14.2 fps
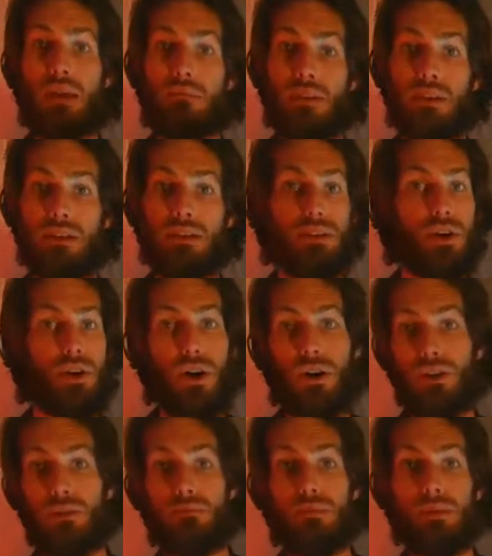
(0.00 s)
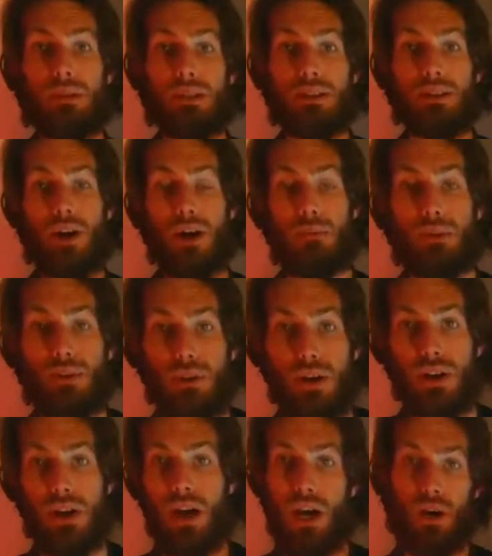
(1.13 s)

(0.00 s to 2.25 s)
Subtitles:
mi's are all completely arbitrary.